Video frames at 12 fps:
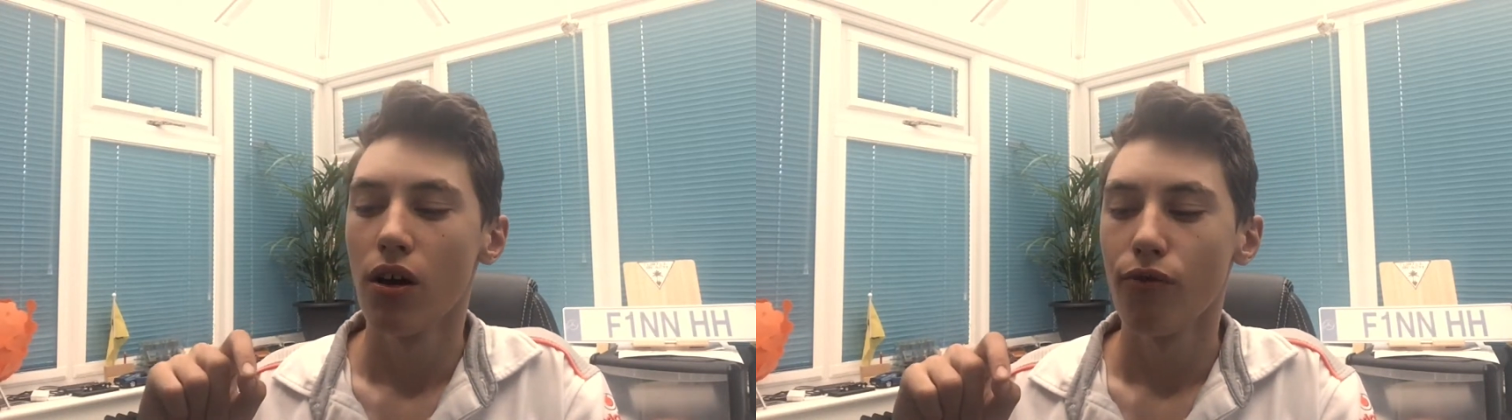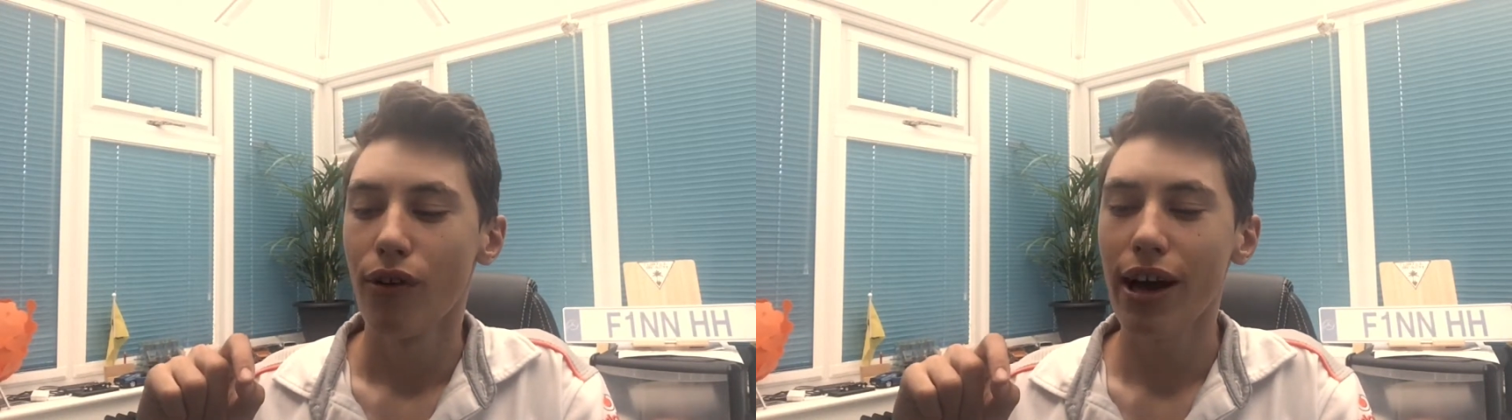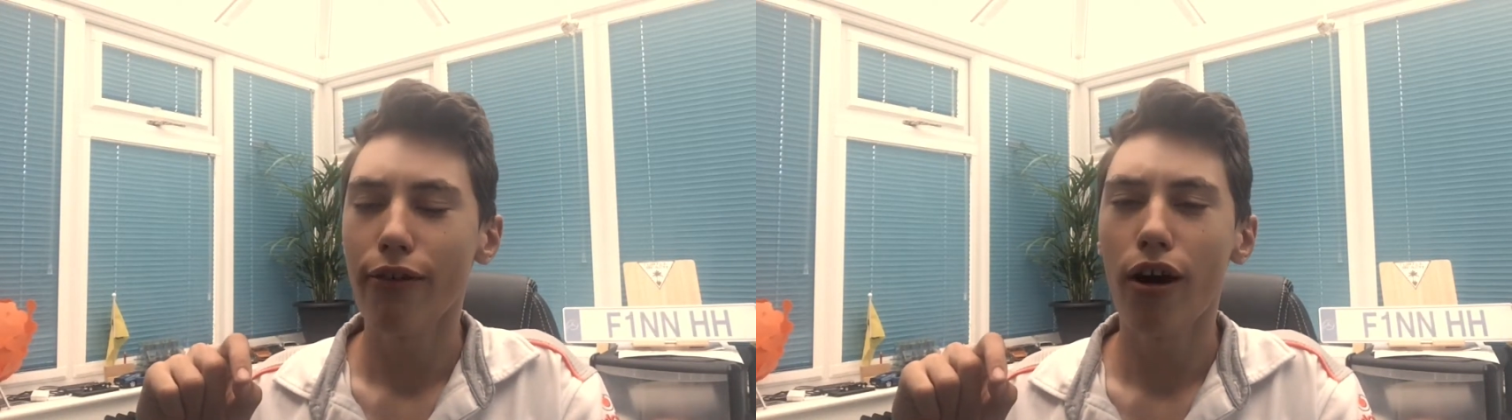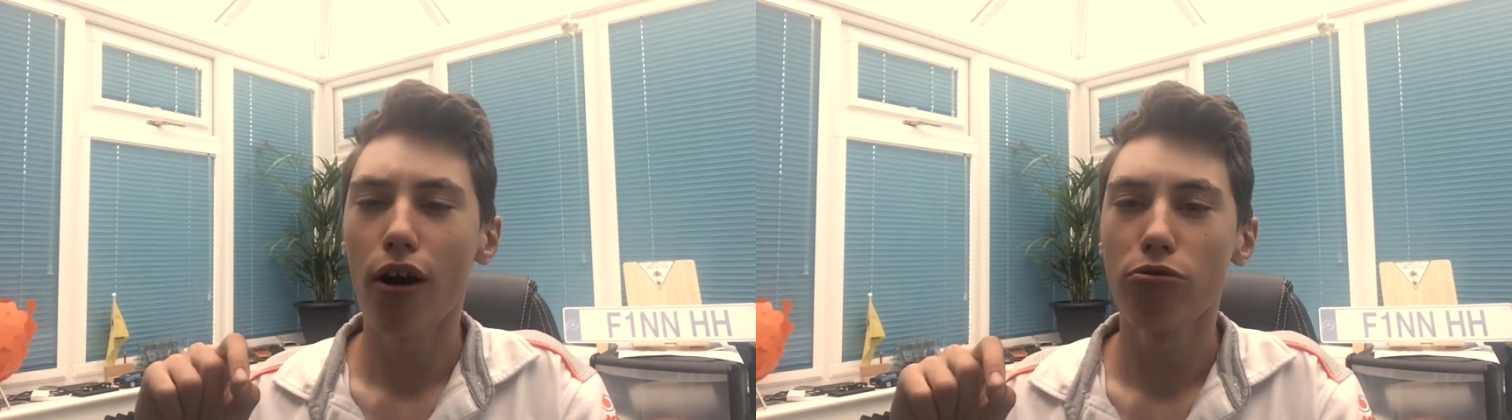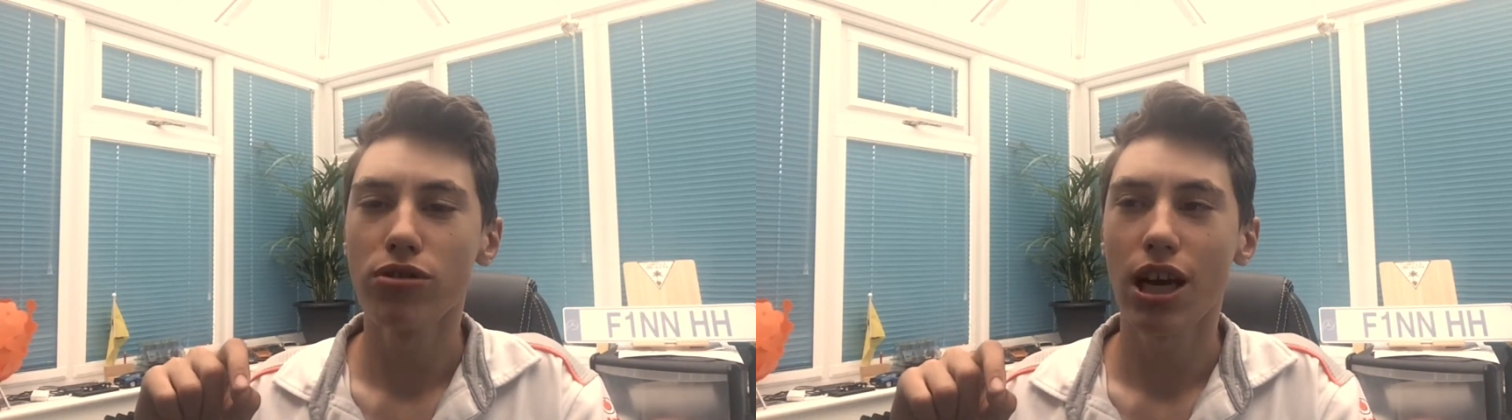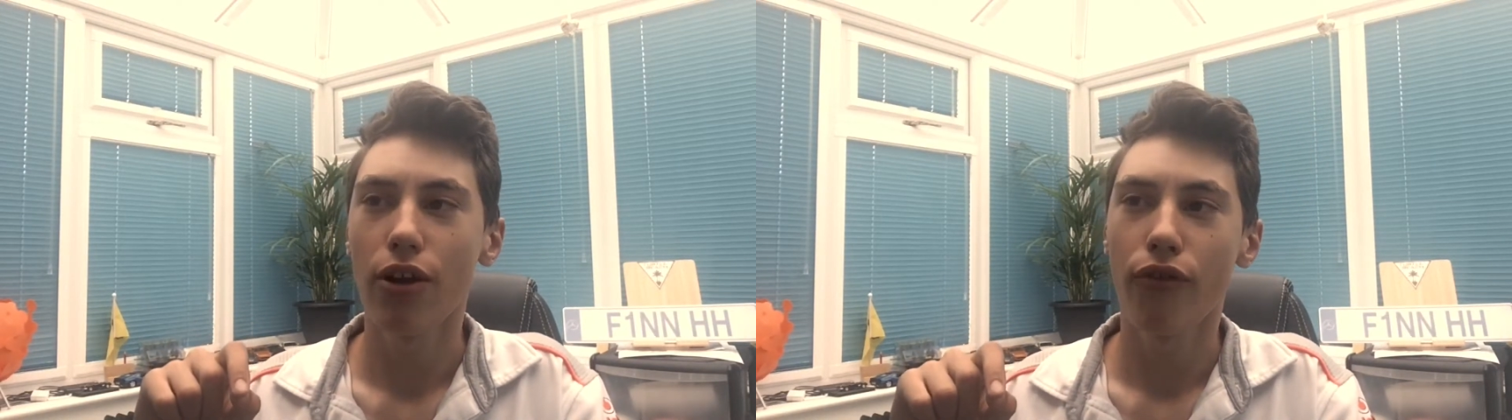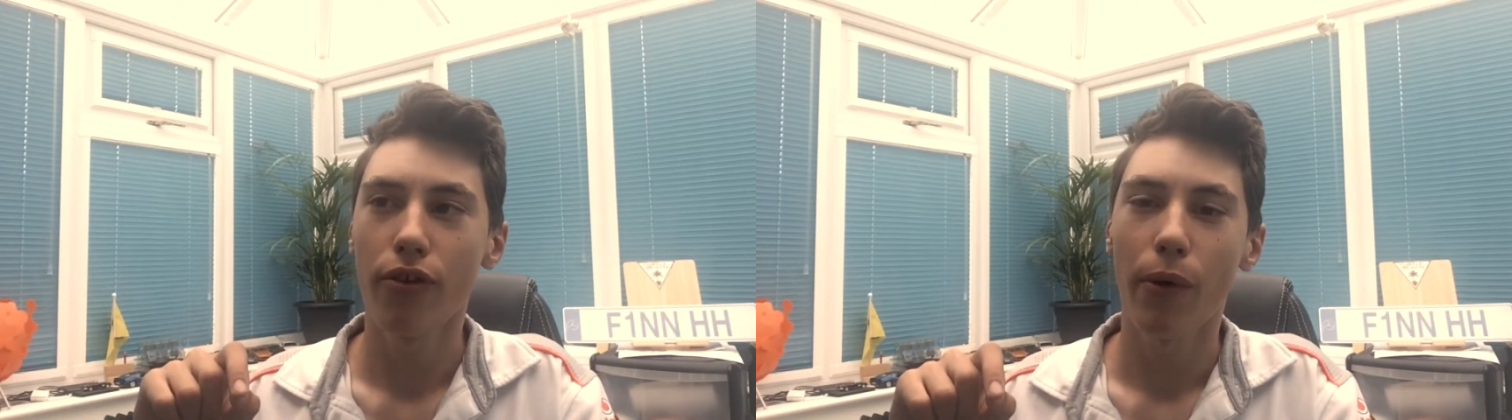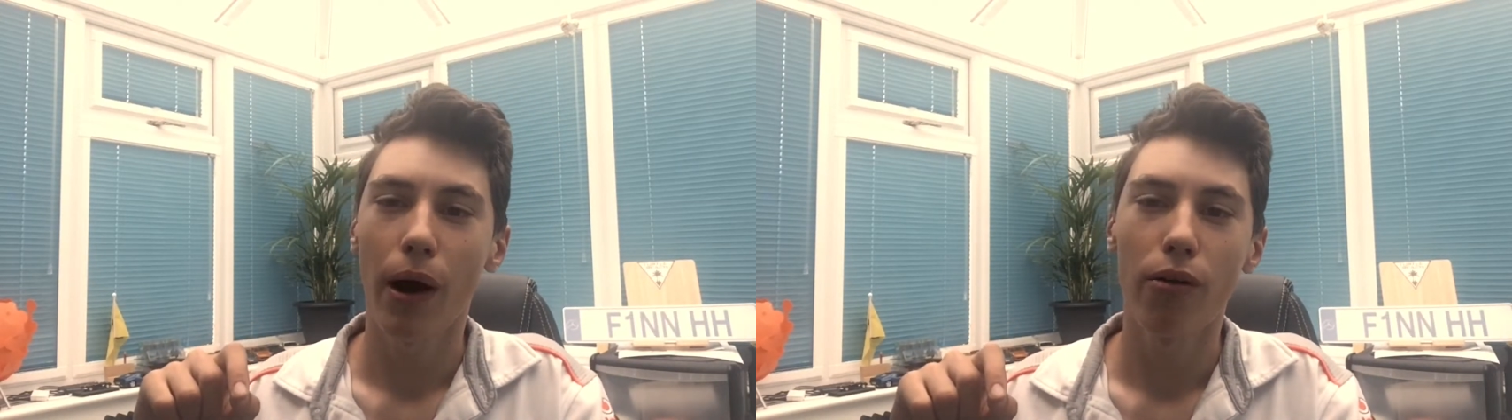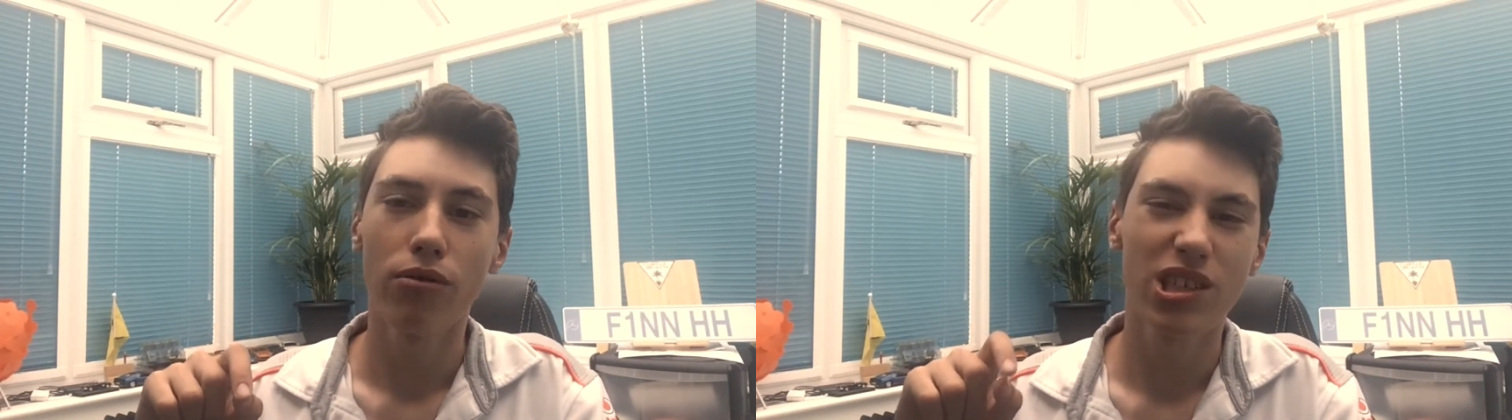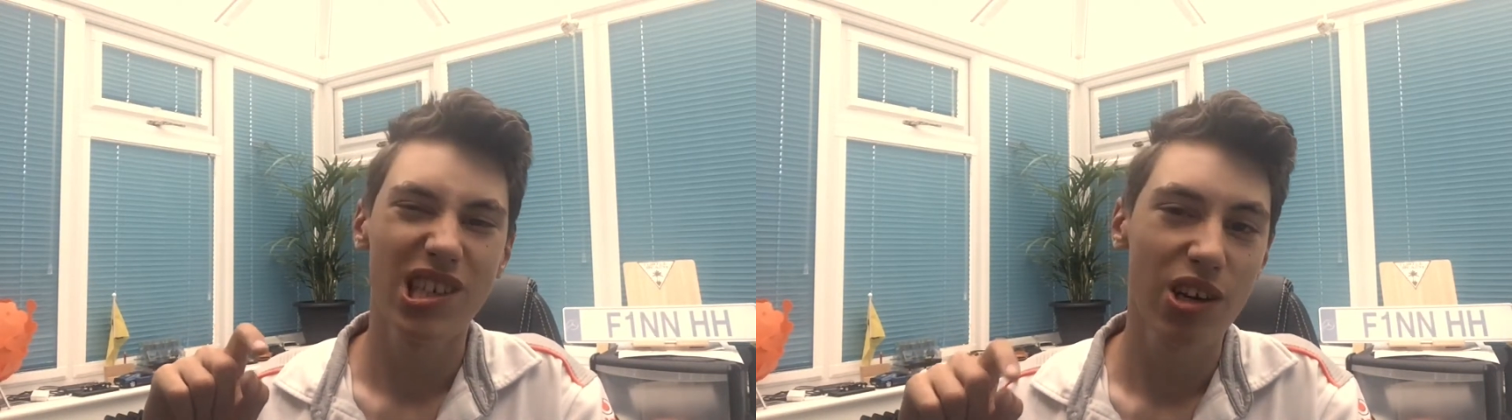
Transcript: they were on sale for about